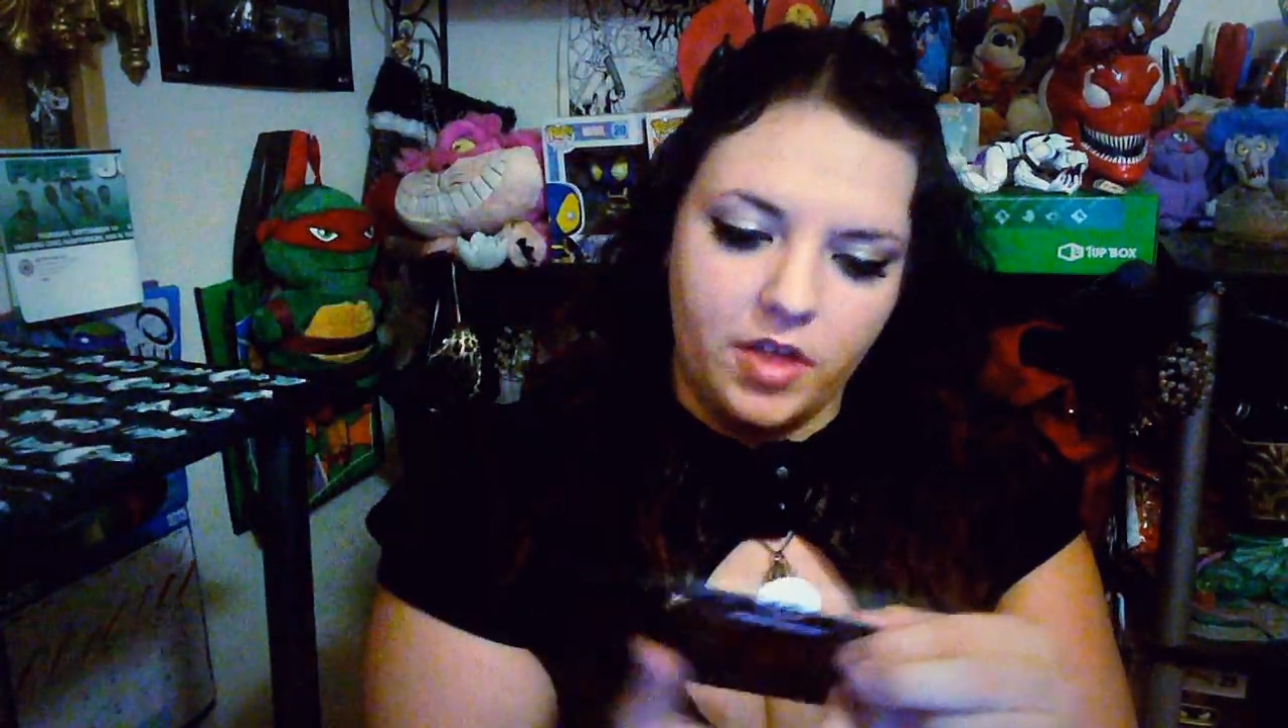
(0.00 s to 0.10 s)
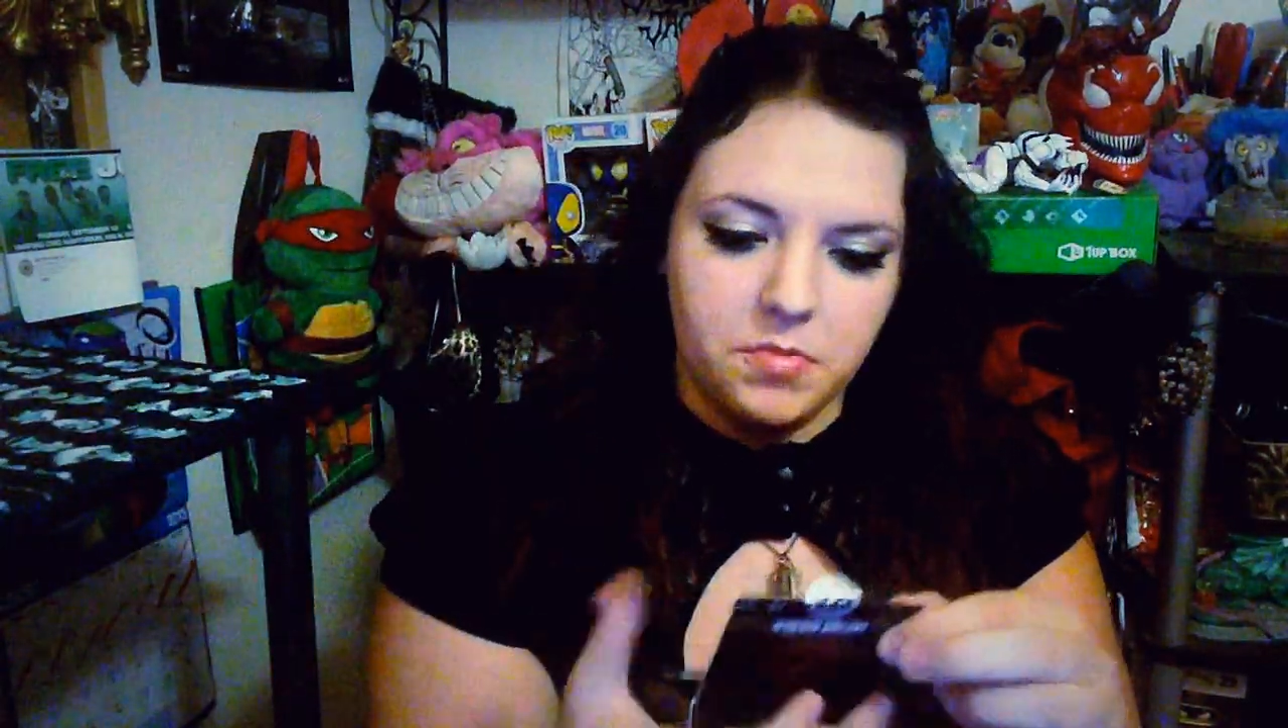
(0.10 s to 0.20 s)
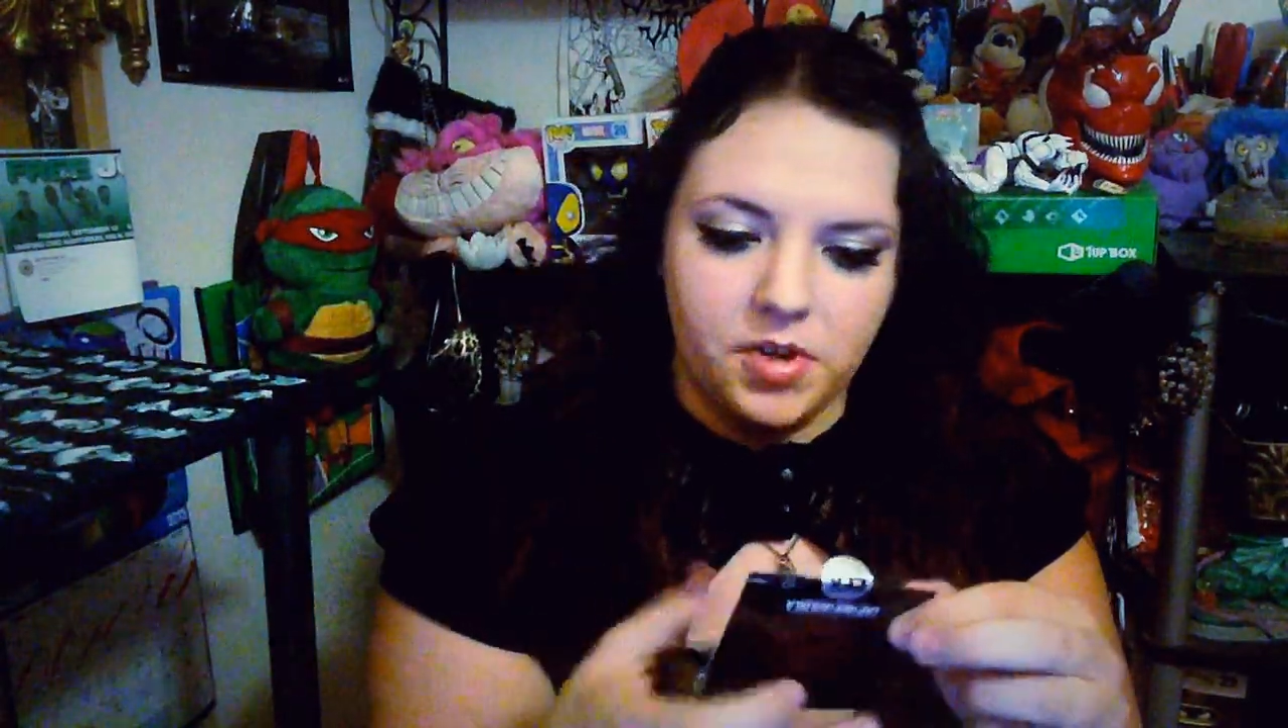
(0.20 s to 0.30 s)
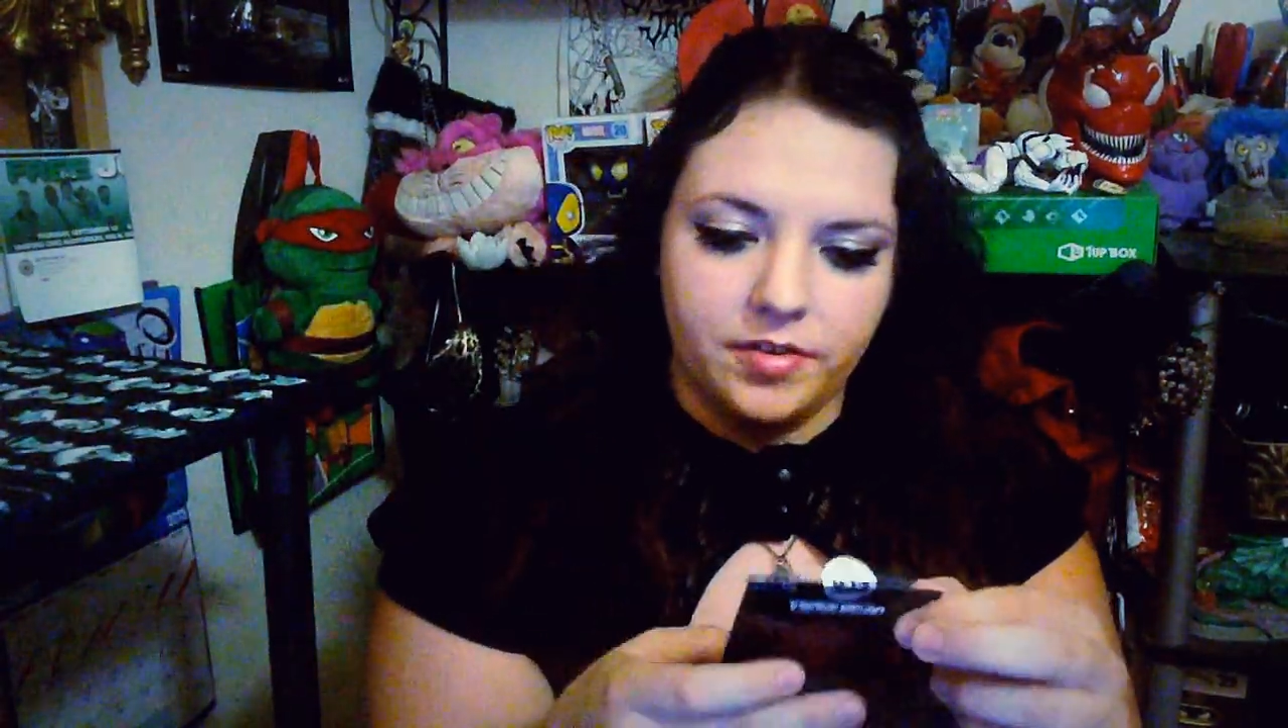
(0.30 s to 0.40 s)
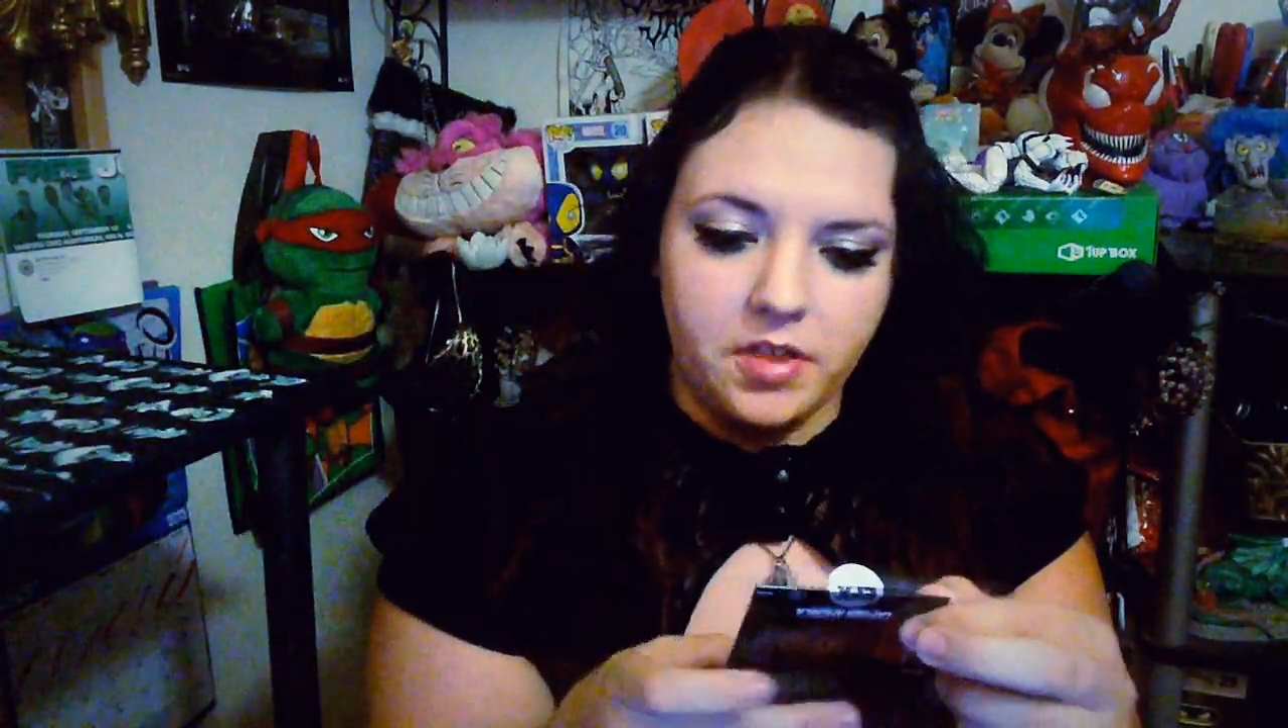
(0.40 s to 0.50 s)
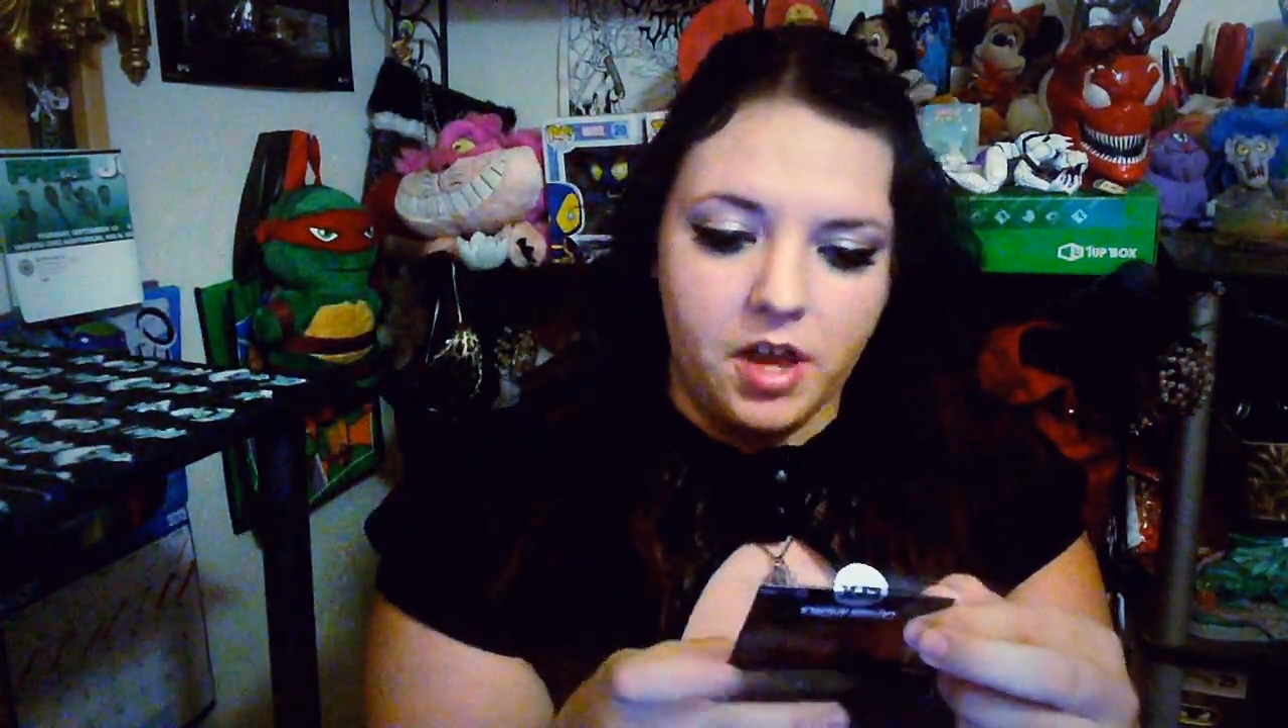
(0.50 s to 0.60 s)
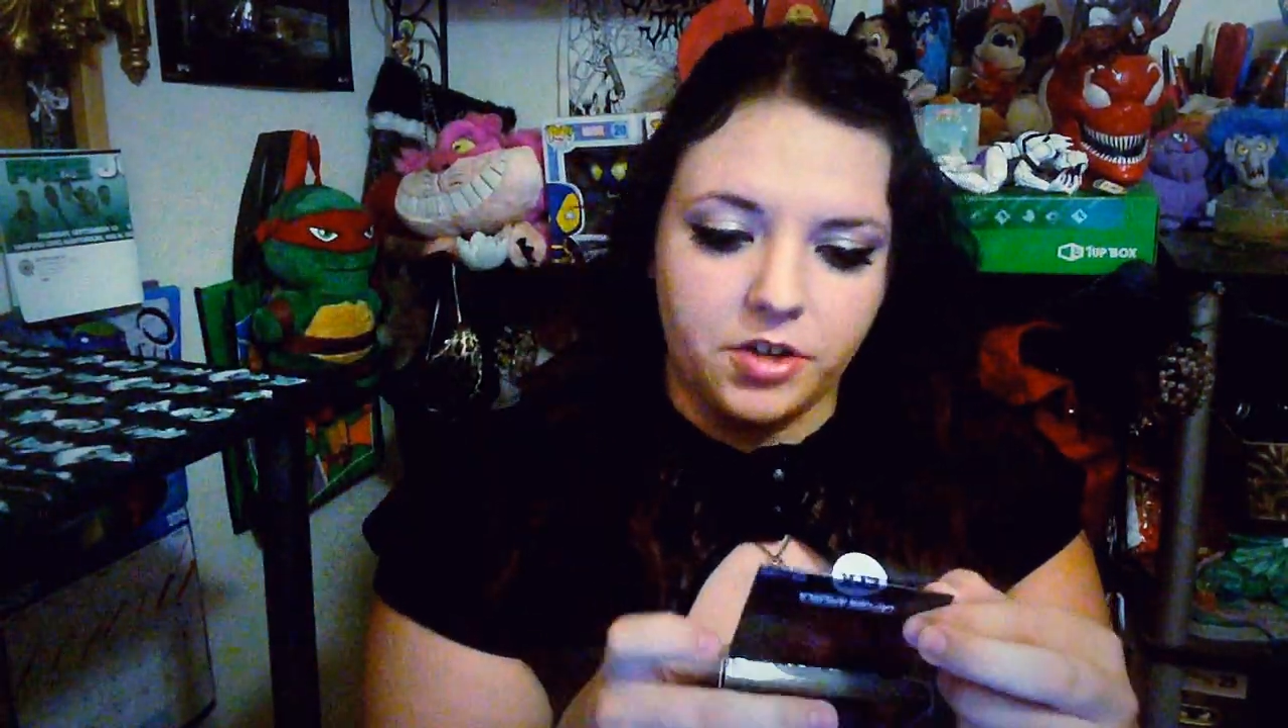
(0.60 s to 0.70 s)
that means they